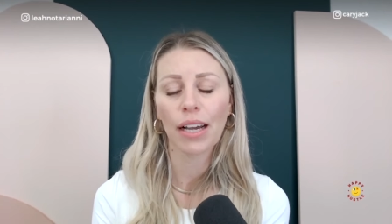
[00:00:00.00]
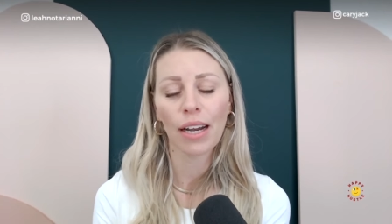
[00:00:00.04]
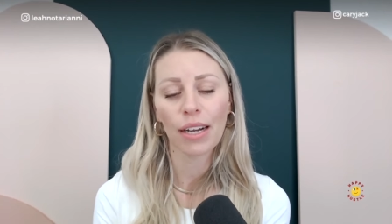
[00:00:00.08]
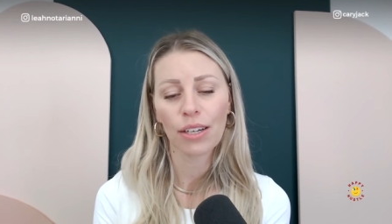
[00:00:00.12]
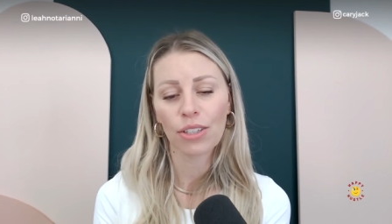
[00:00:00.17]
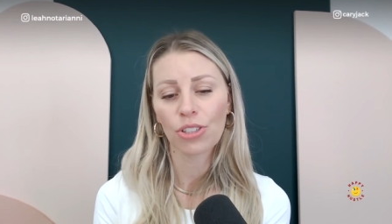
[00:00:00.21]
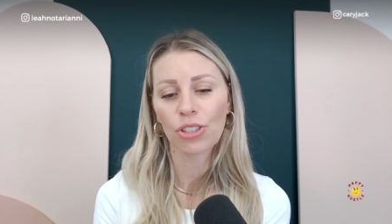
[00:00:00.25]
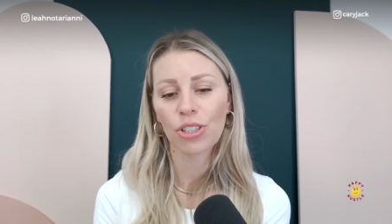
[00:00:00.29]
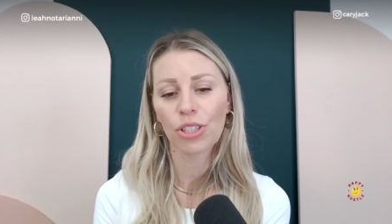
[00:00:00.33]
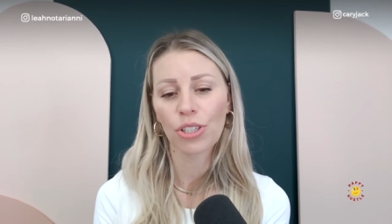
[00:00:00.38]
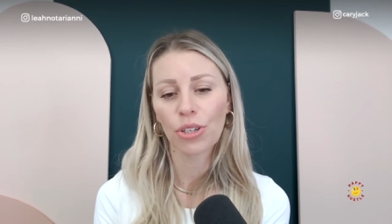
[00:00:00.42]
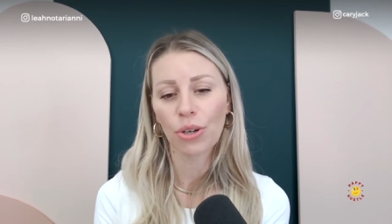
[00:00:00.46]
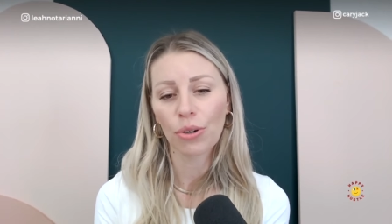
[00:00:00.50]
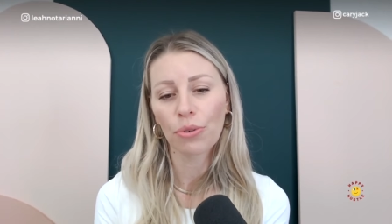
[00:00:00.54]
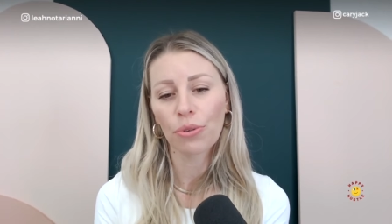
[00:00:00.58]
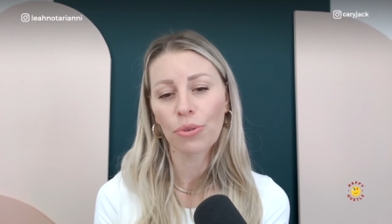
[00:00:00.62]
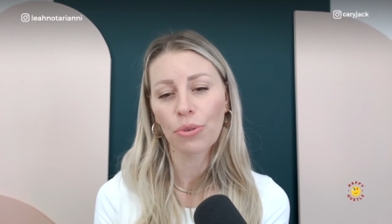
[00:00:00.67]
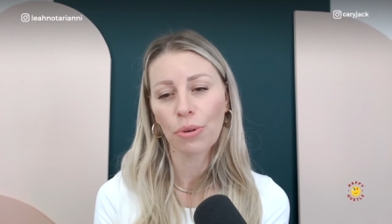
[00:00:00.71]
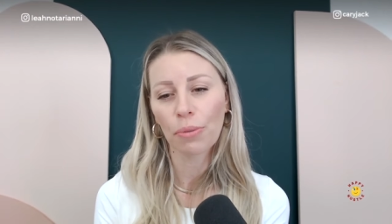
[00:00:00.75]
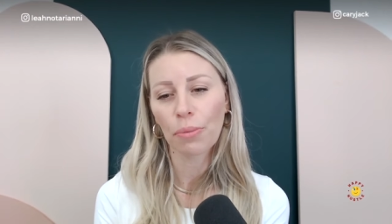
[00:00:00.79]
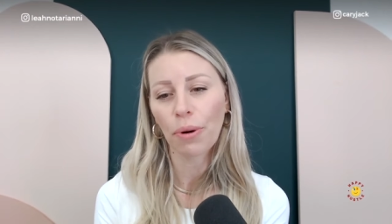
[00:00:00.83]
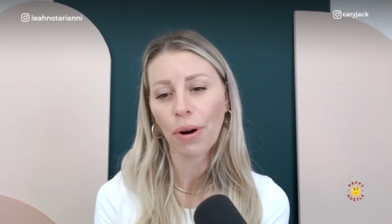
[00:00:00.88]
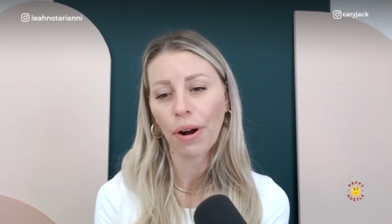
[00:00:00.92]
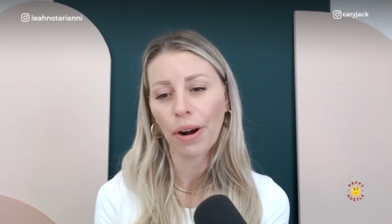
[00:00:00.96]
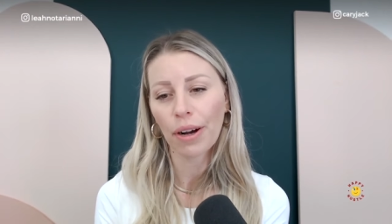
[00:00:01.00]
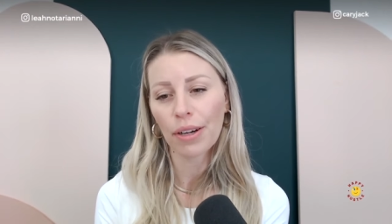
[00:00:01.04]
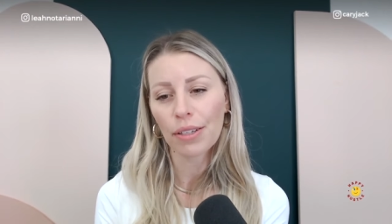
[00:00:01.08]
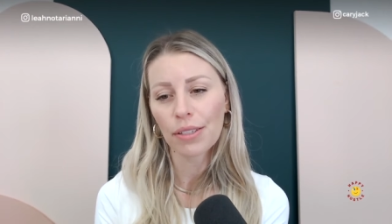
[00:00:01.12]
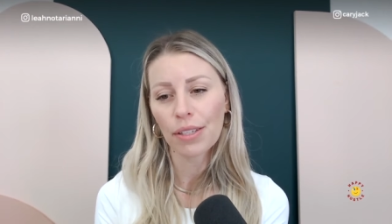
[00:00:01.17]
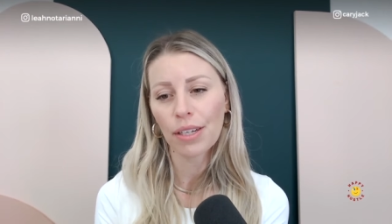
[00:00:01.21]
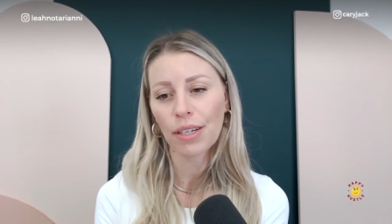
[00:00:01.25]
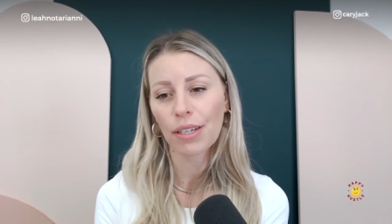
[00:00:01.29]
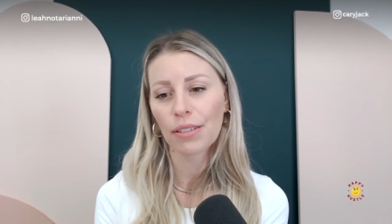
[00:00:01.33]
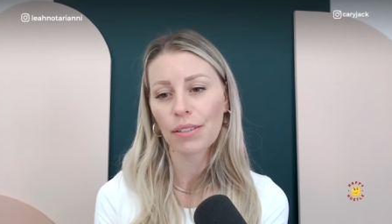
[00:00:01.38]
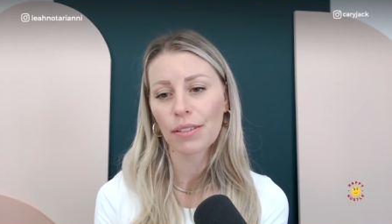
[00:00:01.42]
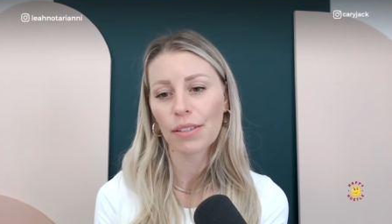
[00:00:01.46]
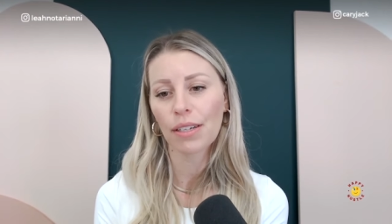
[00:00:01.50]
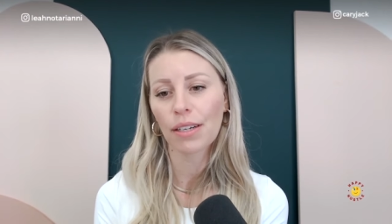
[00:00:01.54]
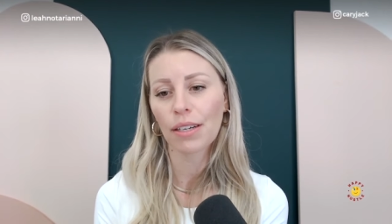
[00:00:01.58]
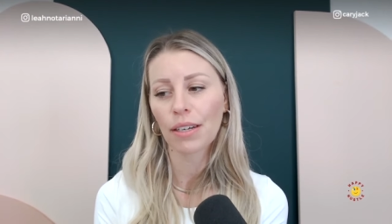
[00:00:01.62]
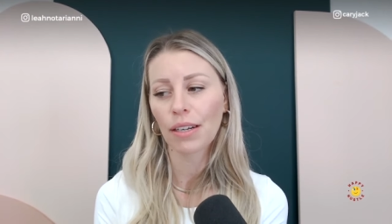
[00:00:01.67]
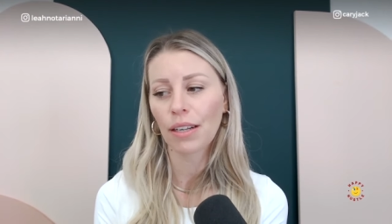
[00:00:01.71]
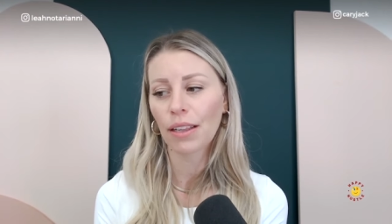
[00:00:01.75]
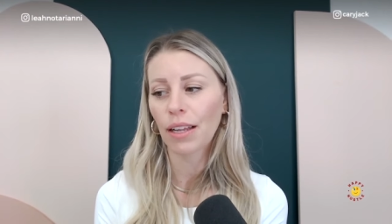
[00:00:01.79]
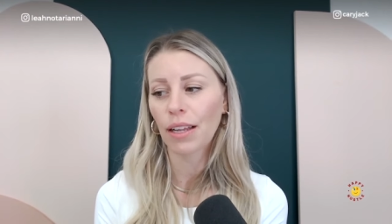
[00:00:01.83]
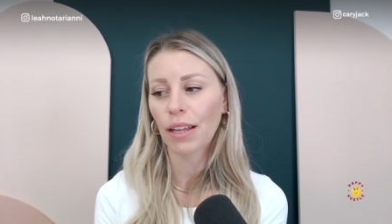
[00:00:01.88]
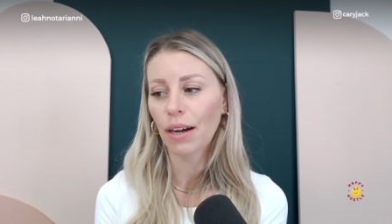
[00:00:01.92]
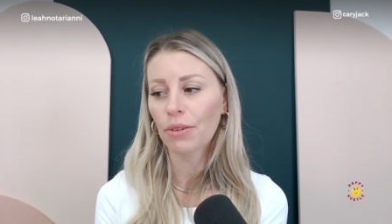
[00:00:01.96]
actually go through a process and it
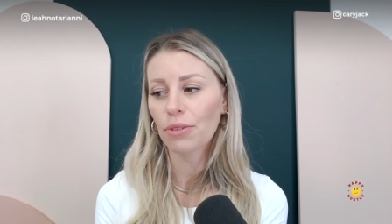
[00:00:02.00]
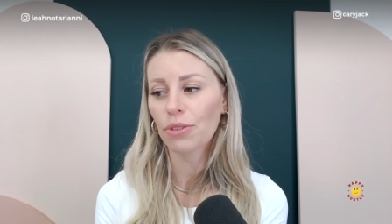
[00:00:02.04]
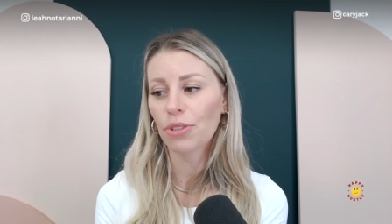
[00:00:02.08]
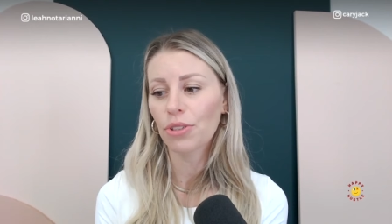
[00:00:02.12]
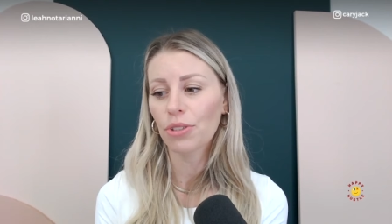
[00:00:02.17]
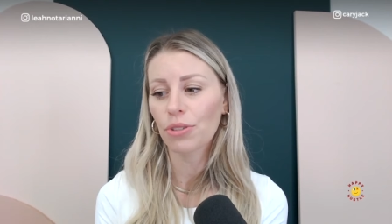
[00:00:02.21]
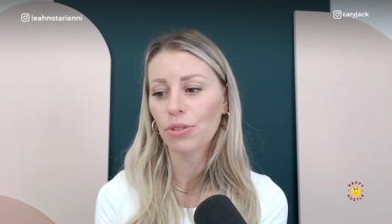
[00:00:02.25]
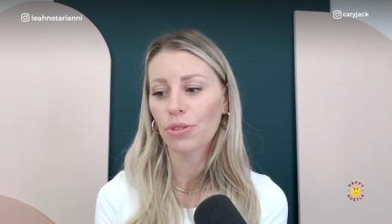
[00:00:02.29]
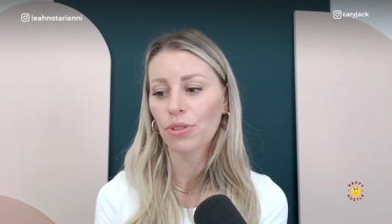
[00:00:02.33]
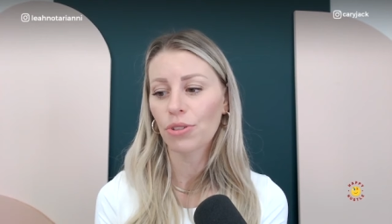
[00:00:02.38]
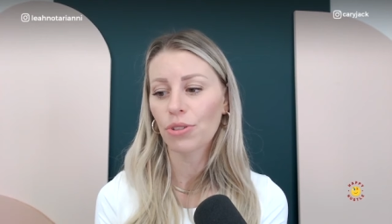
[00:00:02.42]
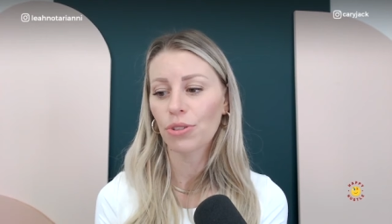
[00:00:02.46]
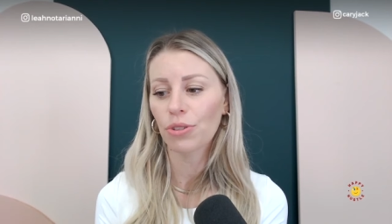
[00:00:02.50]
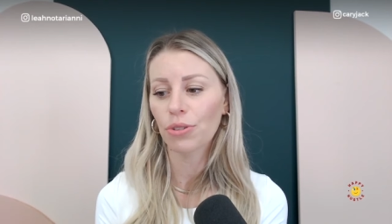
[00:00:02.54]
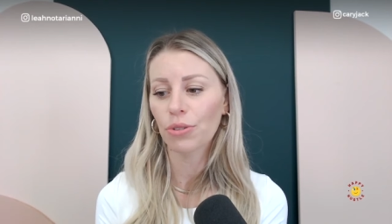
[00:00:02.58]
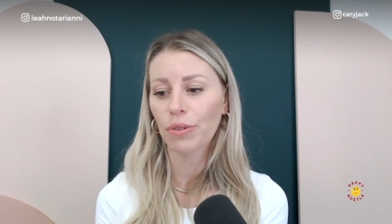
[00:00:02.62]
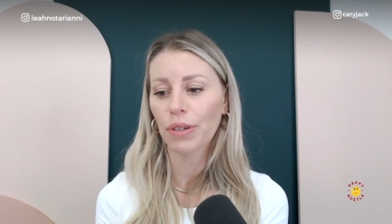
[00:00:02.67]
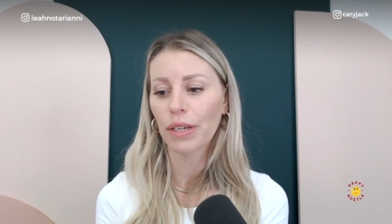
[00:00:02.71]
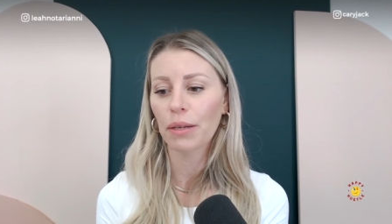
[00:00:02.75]
allows you to